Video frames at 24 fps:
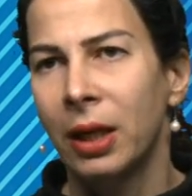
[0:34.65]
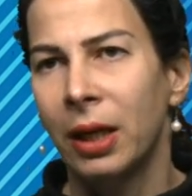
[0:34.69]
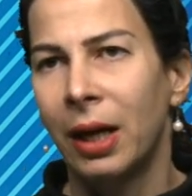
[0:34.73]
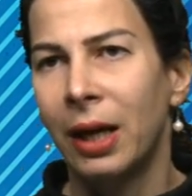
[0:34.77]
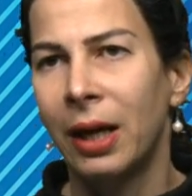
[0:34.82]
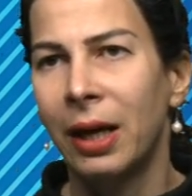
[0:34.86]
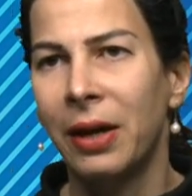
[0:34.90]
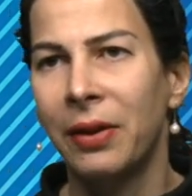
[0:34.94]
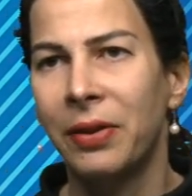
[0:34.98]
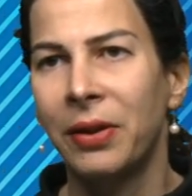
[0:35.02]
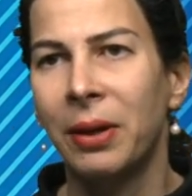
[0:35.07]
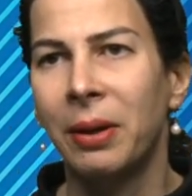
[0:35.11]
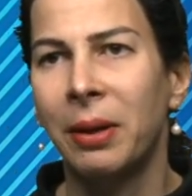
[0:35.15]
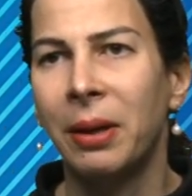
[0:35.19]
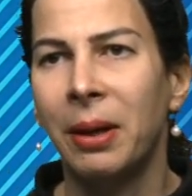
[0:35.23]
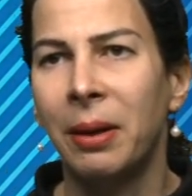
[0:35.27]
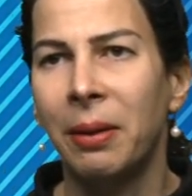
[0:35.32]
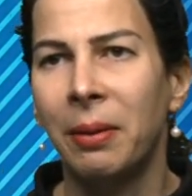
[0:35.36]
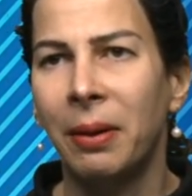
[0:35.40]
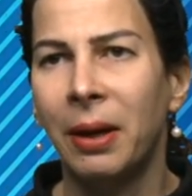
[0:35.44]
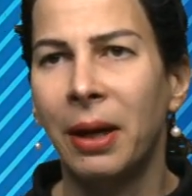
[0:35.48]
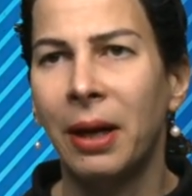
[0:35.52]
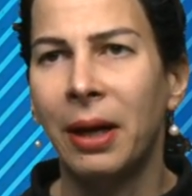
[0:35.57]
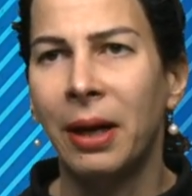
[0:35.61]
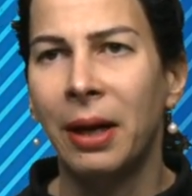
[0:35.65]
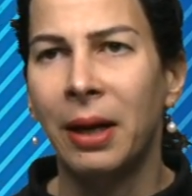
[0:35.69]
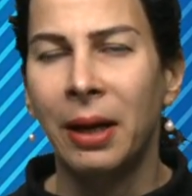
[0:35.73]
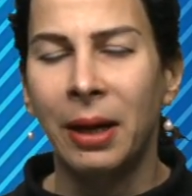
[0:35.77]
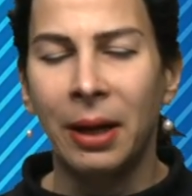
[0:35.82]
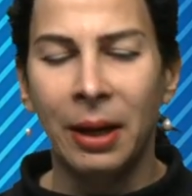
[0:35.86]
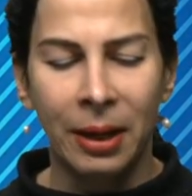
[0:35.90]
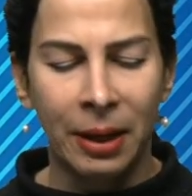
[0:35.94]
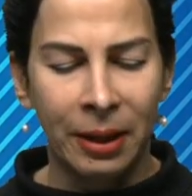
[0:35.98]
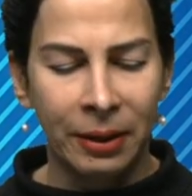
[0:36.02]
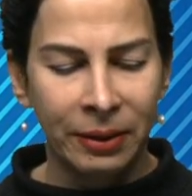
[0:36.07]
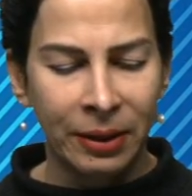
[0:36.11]

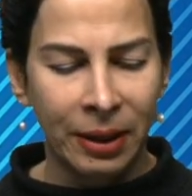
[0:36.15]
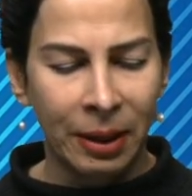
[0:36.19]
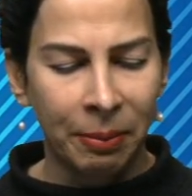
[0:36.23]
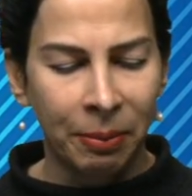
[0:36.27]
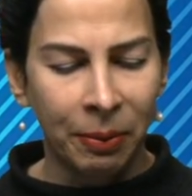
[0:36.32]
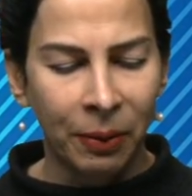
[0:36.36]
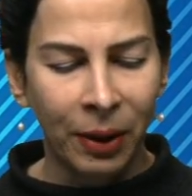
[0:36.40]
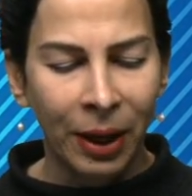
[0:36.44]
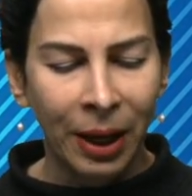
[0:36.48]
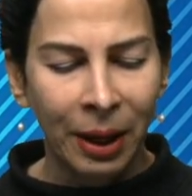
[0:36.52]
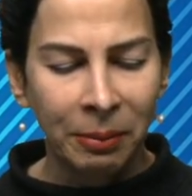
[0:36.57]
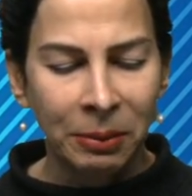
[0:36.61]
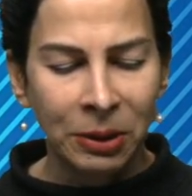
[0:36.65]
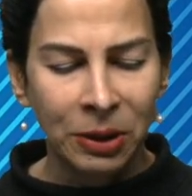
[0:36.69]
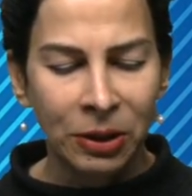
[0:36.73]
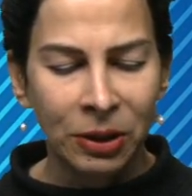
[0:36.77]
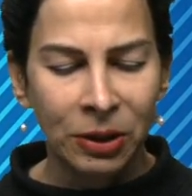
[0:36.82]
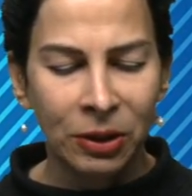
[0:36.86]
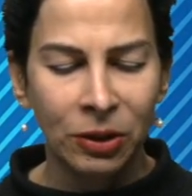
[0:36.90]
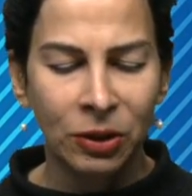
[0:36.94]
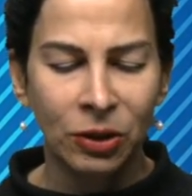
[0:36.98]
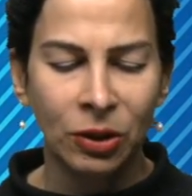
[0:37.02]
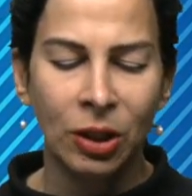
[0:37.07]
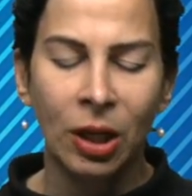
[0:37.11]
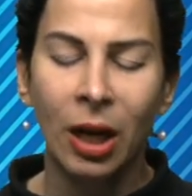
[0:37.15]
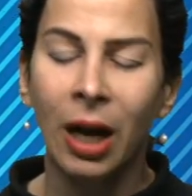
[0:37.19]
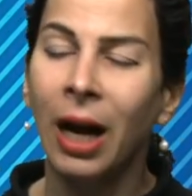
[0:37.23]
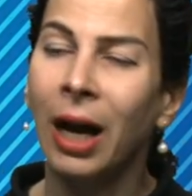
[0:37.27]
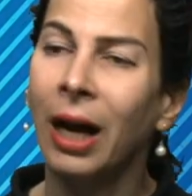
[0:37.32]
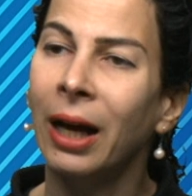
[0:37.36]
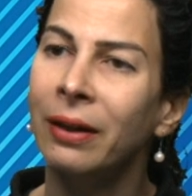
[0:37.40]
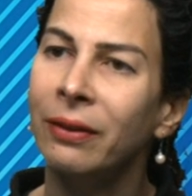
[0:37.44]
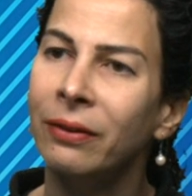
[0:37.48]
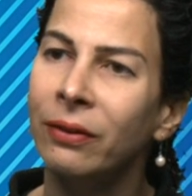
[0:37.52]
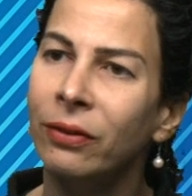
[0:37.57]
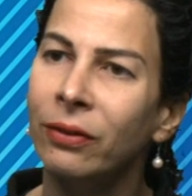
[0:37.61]
The parameters
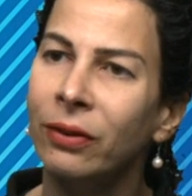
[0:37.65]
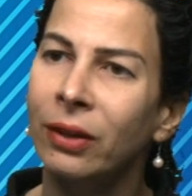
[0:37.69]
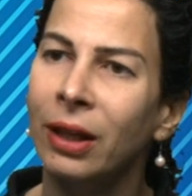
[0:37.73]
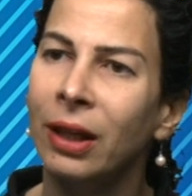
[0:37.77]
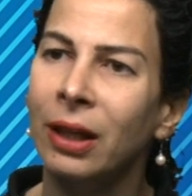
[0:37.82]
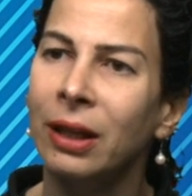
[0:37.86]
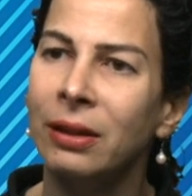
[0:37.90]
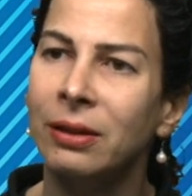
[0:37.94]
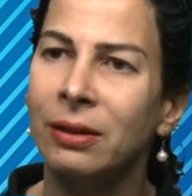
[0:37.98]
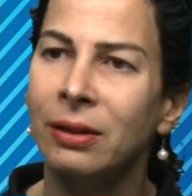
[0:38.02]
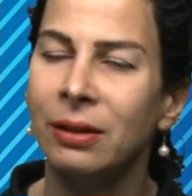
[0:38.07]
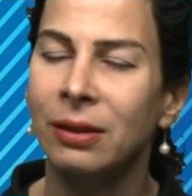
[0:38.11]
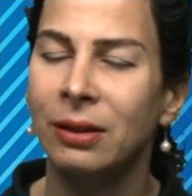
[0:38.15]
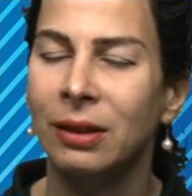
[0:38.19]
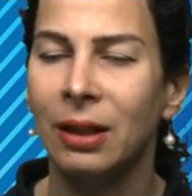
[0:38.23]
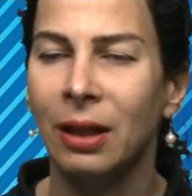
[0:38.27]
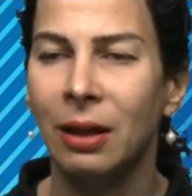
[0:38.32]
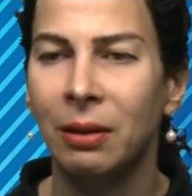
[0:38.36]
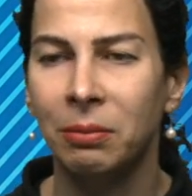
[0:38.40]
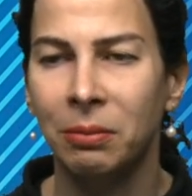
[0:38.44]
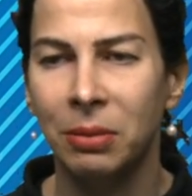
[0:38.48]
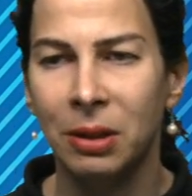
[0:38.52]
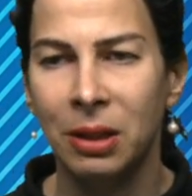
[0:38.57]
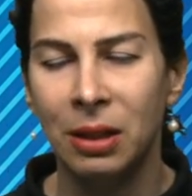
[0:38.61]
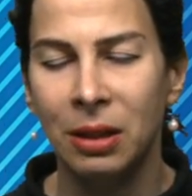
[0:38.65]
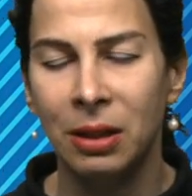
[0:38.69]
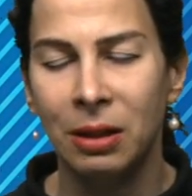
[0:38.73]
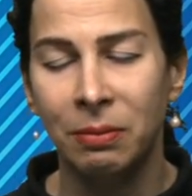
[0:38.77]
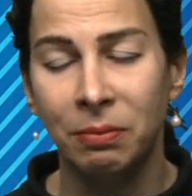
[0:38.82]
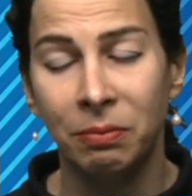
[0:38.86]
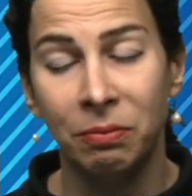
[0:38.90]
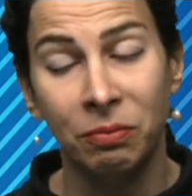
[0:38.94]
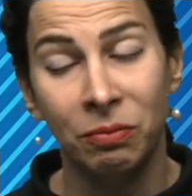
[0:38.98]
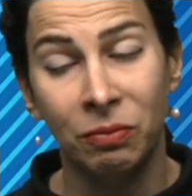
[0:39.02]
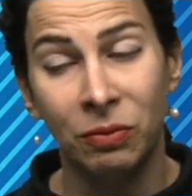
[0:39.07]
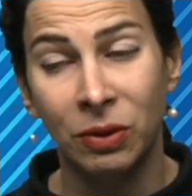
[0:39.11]
constants can
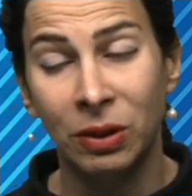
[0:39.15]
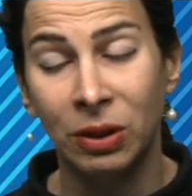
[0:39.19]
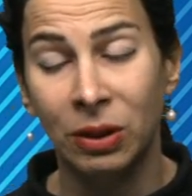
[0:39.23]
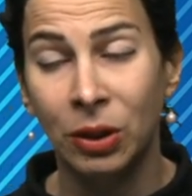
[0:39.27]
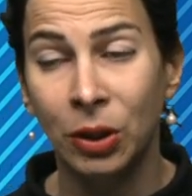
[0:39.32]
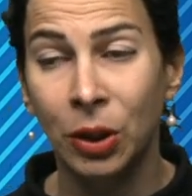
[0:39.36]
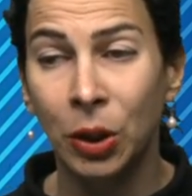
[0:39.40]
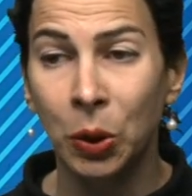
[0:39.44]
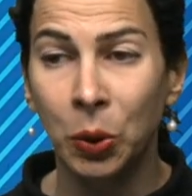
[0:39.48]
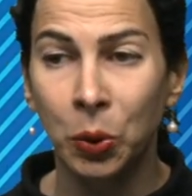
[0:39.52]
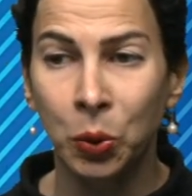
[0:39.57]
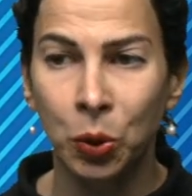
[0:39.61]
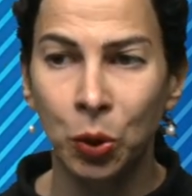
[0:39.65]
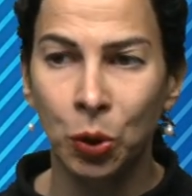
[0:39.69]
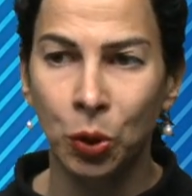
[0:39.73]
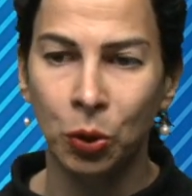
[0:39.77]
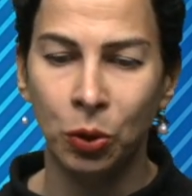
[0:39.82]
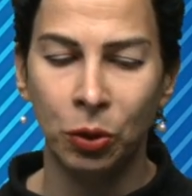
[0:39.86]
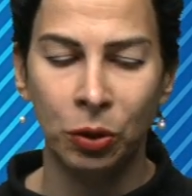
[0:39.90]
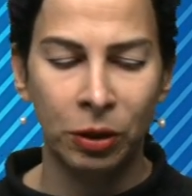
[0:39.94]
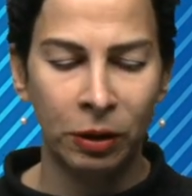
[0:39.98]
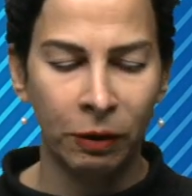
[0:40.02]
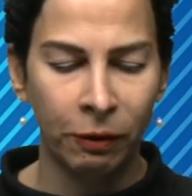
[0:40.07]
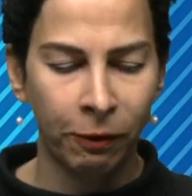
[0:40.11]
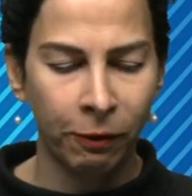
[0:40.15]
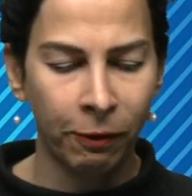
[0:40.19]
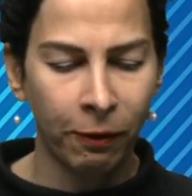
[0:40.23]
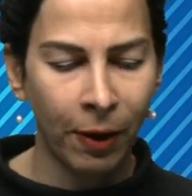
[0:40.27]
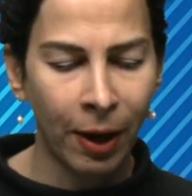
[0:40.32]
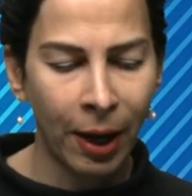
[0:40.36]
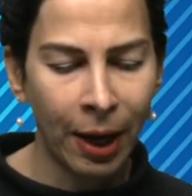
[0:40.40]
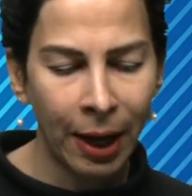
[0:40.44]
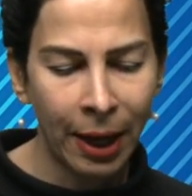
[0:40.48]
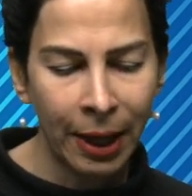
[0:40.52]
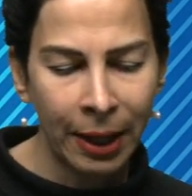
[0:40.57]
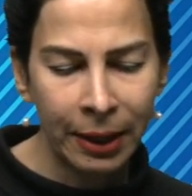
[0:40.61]
be used to
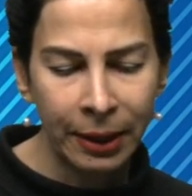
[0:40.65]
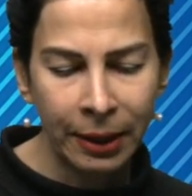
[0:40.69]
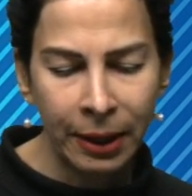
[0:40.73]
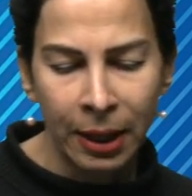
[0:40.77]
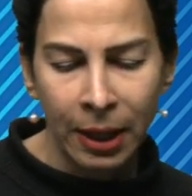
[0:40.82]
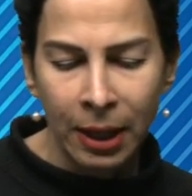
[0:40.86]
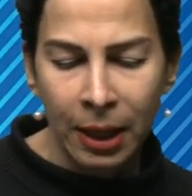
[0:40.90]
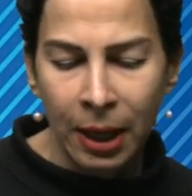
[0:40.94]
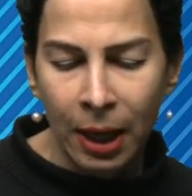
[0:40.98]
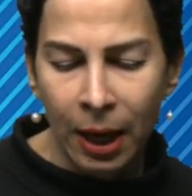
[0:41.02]
define